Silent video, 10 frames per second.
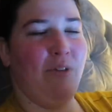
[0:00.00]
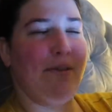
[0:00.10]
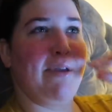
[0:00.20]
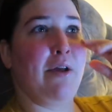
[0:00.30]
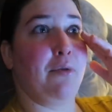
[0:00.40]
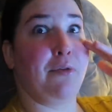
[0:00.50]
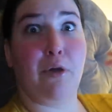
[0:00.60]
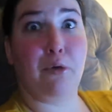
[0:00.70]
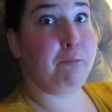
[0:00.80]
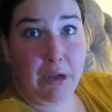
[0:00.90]
a free meal.
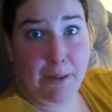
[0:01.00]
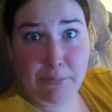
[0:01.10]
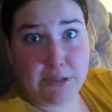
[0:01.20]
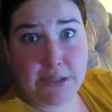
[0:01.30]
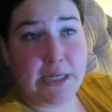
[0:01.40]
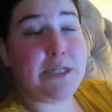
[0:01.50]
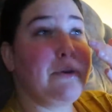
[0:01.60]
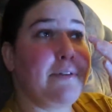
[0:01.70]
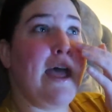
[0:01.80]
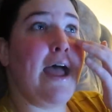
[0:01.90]
So I'm not saying
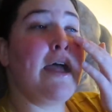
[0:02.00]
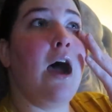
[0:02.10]
no to that.